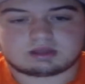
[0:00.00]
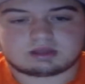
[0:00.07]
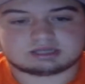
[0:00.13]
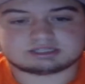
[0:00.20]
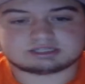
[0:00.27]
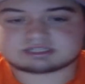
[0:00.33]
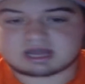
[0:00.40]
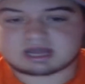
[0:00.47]

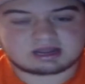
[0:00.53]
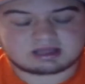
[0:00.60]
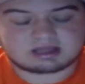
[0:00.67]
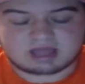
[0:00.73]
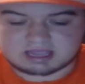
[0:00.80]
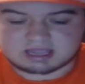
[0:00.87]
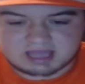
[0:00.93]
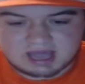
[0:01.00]

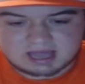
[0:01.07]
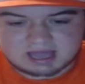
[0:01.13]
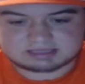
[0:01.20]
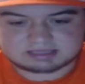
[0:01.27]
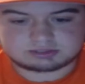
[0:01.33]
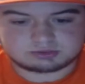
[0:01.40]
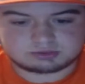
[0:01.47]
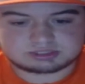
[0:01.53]
I
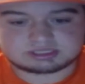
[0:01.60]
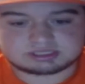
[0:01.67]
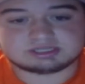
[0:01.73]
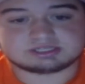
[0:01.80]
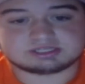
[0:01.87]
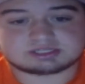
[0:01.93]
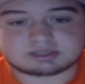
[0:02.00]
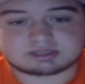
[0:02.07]
got to see
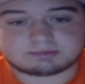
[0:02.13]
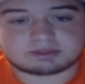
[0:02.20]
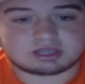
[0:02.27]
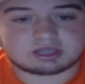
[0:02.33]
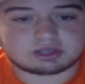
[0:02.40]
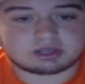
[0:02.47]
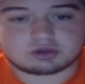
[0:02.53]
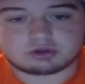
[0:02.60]

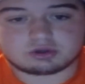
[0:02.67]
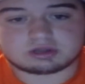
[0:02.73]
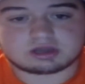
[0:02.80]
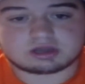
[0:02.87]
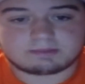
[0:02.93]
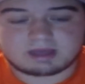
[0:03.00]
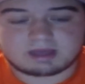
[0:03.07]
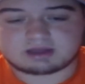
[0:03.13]
something good
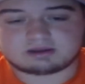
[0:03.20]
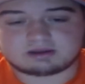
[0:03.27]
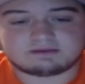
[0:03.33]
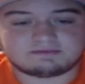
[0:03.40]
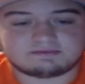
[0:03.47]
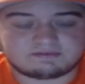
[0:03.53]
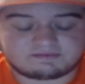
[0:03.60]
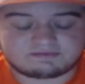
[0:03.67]
come out
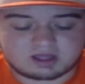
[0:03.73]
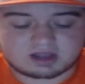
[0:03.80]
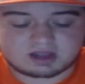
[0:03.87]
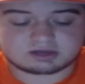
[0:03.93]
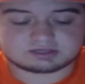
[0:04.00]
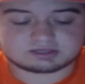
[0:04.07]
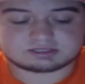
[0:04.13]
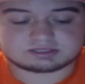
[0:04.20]
of the
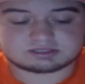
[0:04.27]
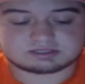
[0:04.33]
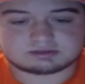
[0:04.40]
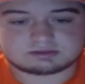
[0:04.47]
Flyers.